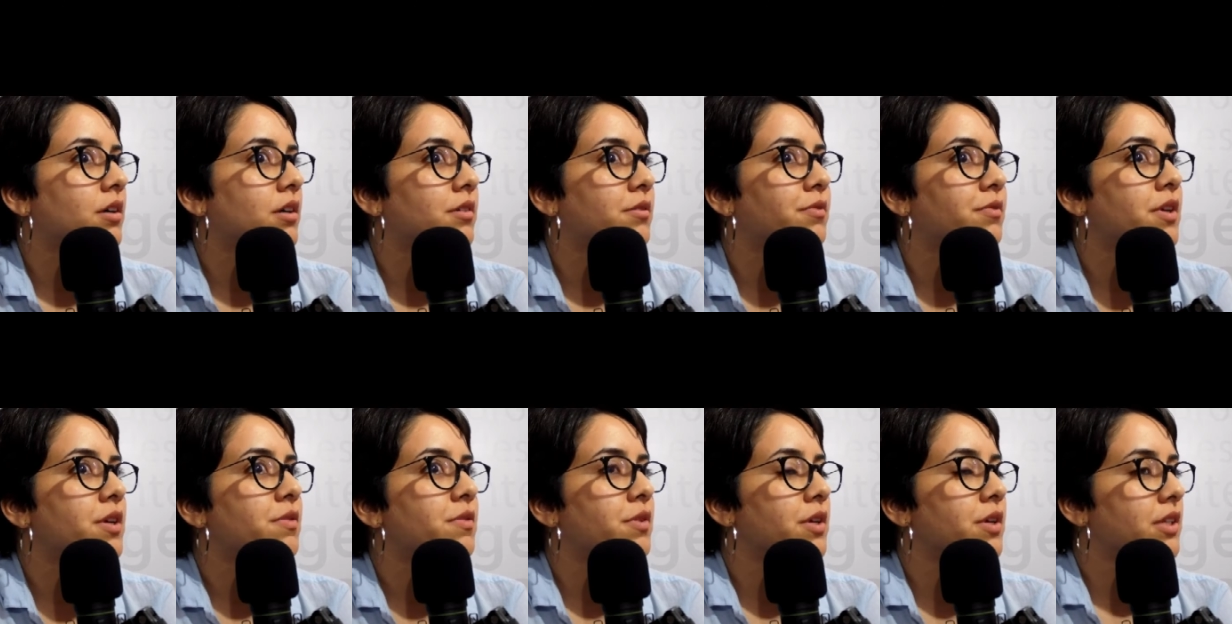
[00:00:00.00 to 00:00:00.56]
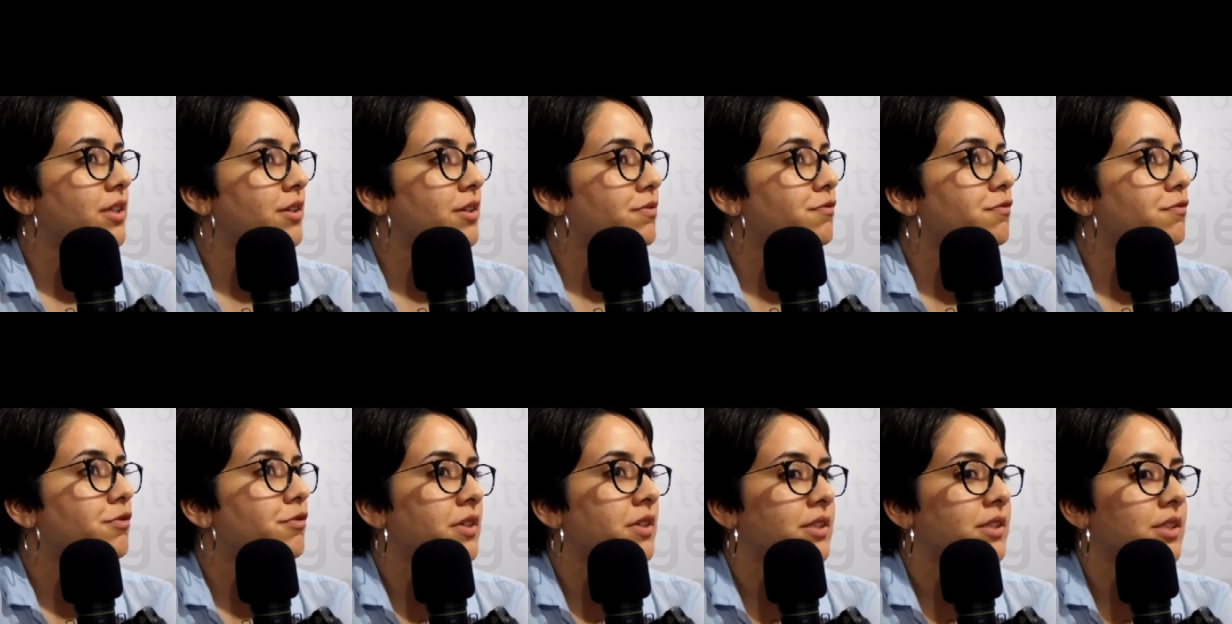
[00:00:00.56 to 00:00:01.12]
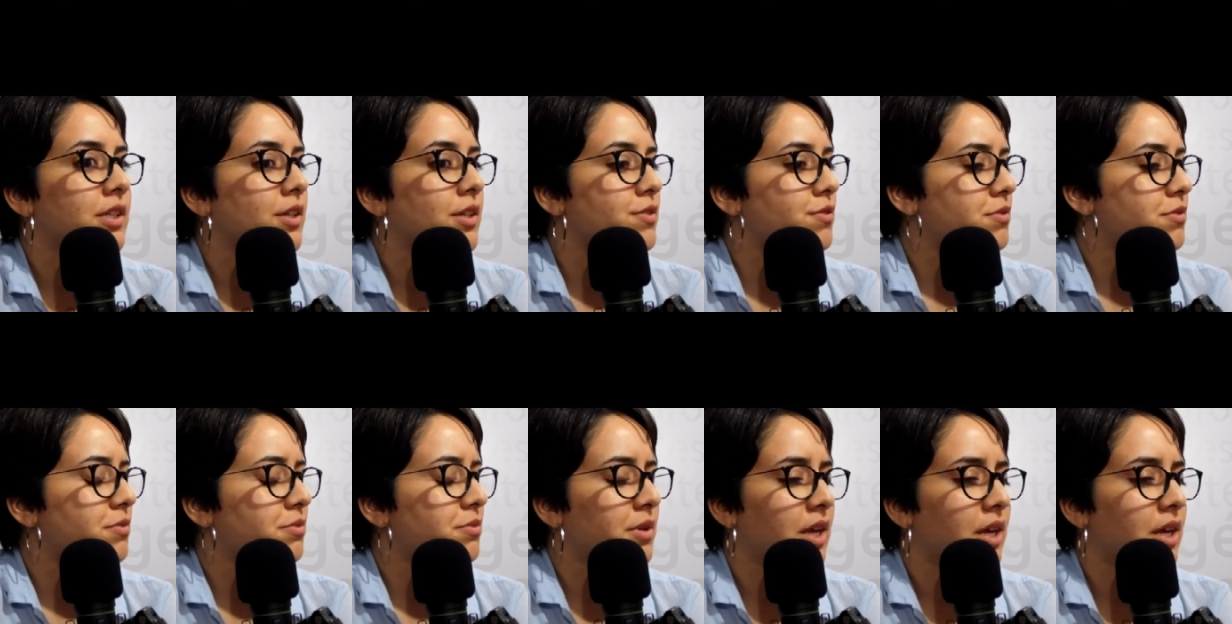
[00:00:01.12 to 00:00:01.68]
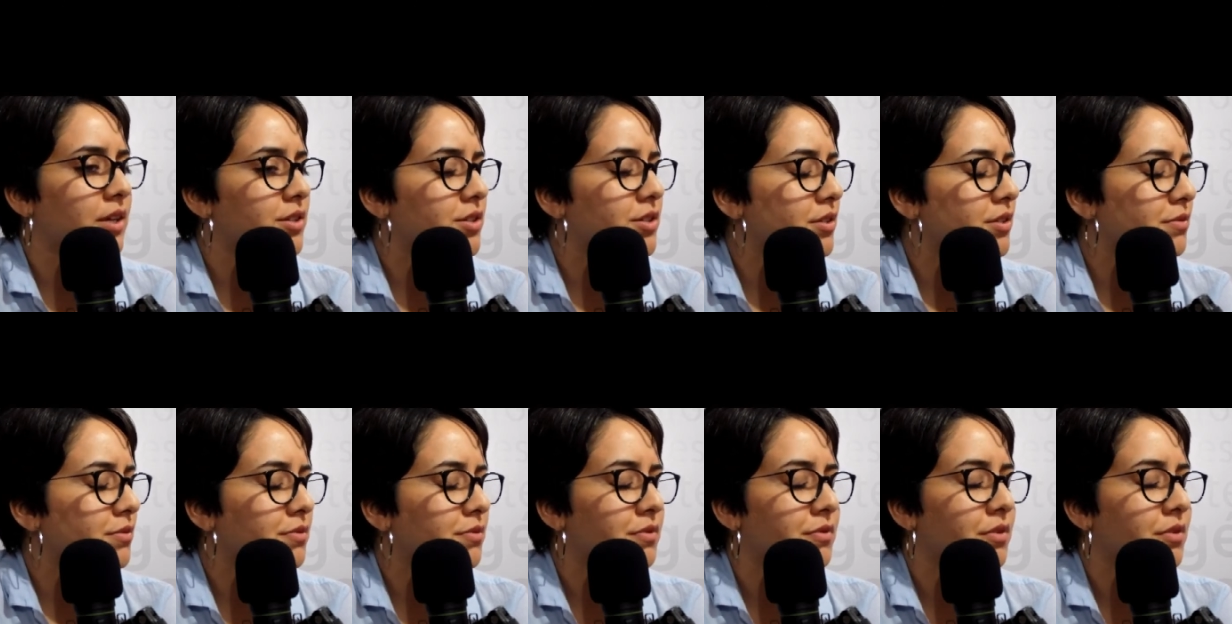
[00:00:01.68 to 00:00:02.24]
very different
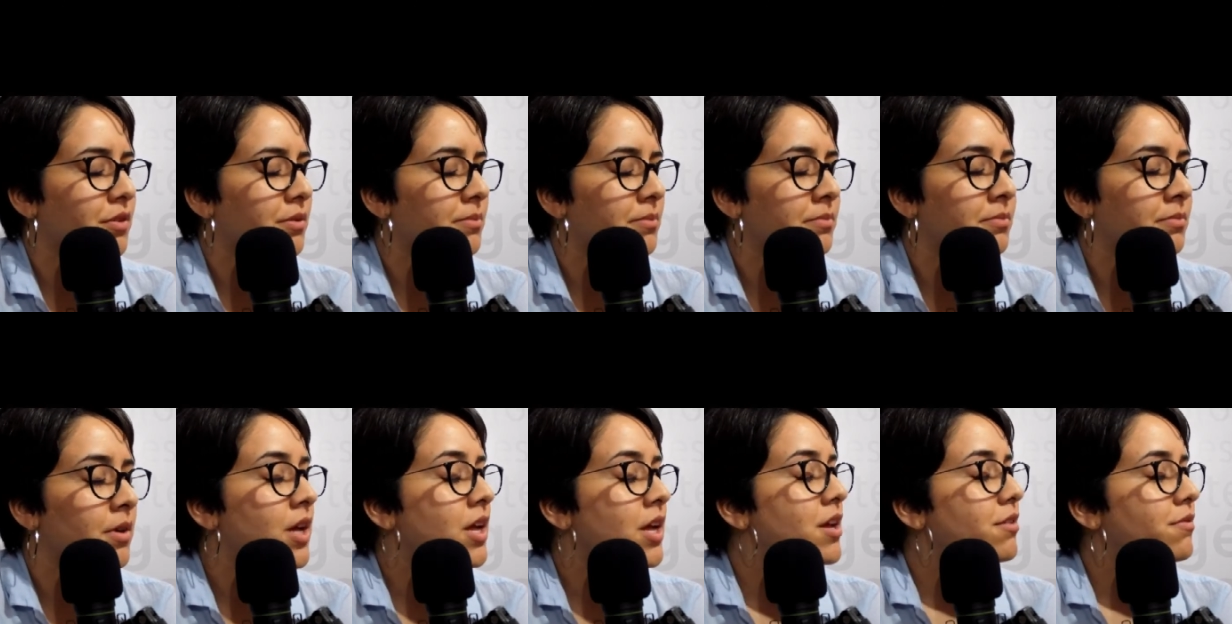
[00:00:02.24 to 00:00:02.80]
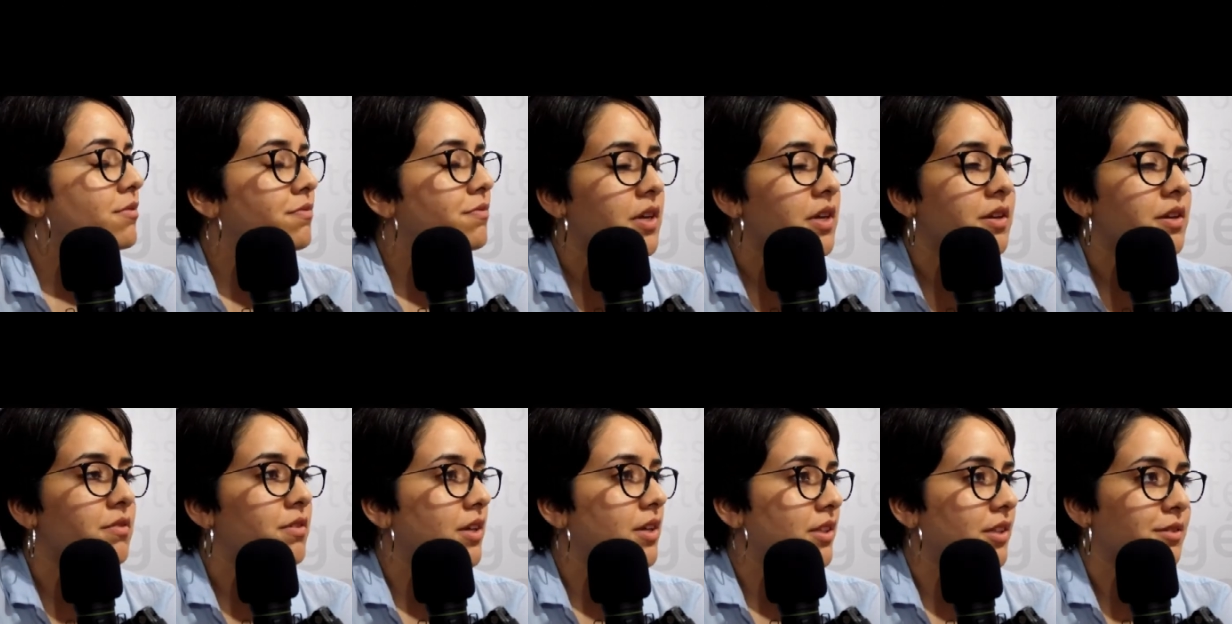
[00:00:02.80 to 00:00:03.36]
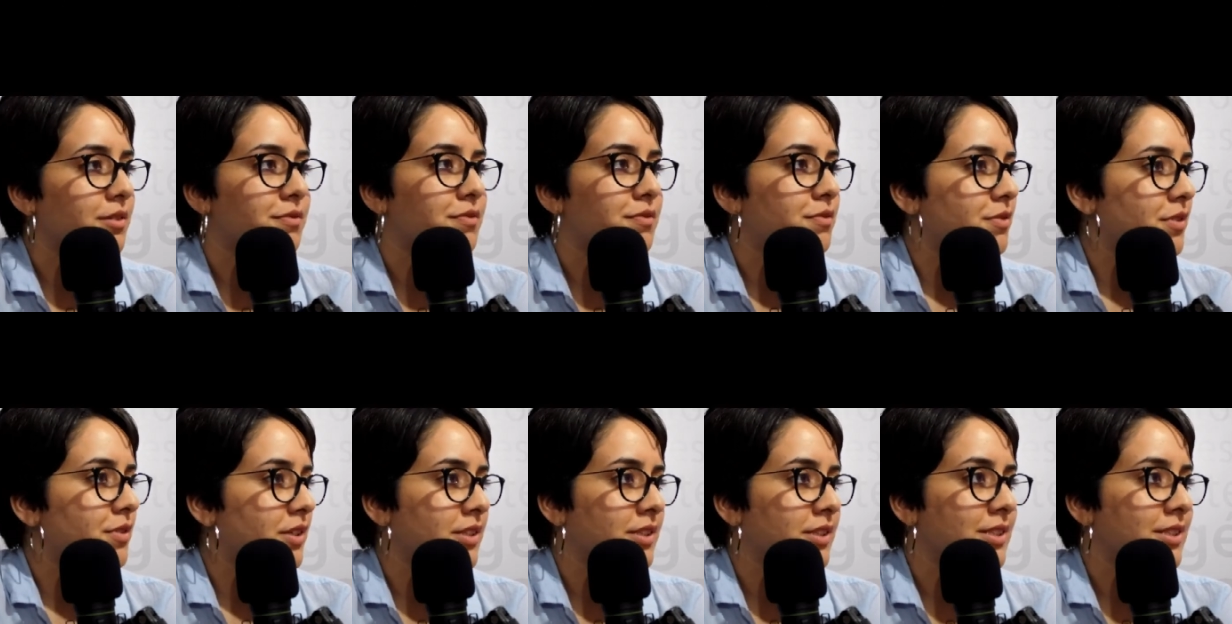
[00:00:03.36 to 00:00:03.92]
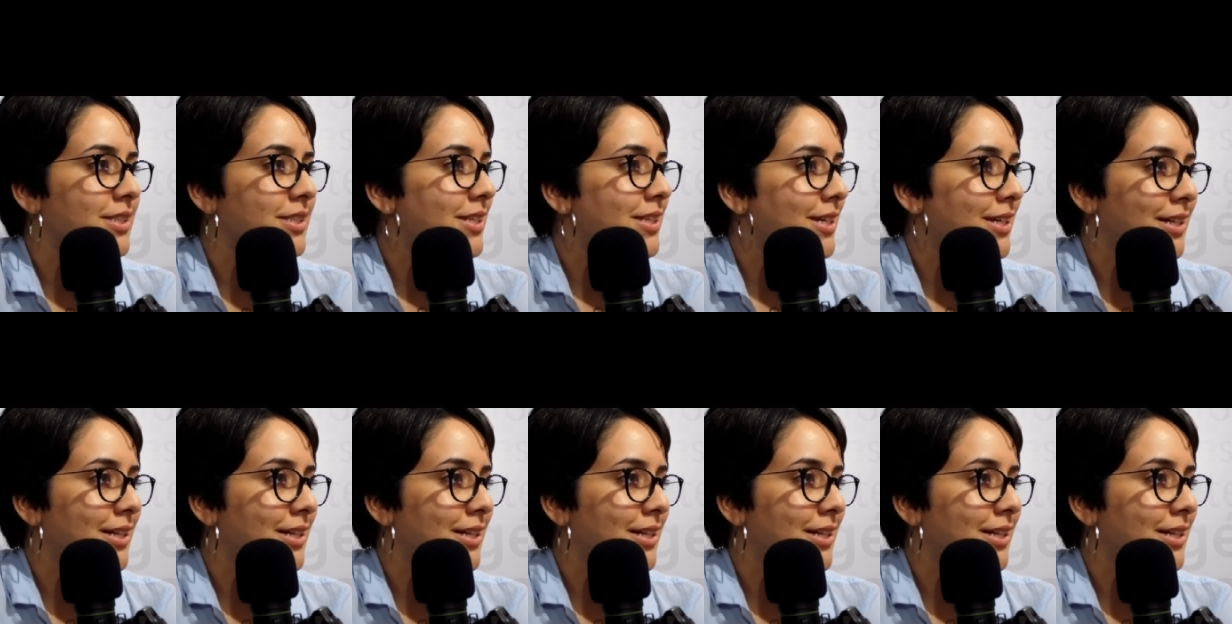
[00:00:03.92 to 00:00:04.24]
associations from very different